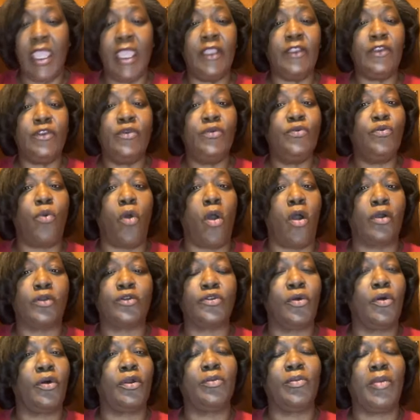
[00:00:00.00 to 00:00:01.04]
And you
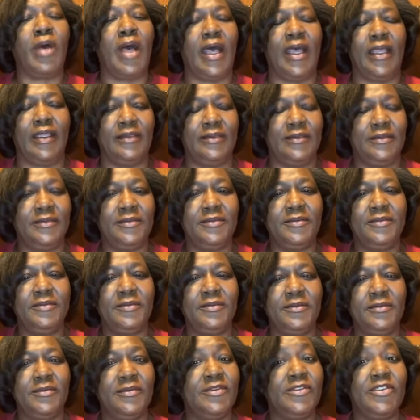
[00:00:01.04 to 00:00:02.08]
walked on by,
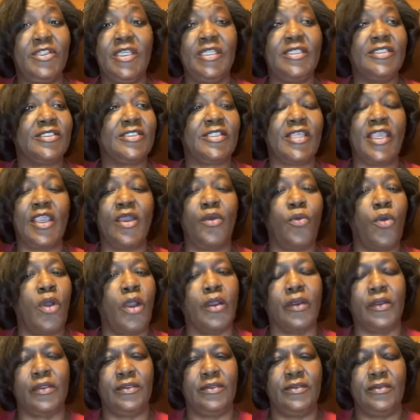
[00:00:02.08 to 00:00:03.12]
didn't say a
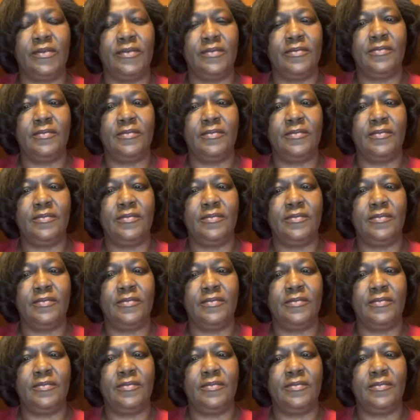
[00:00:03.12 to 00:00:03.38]
word.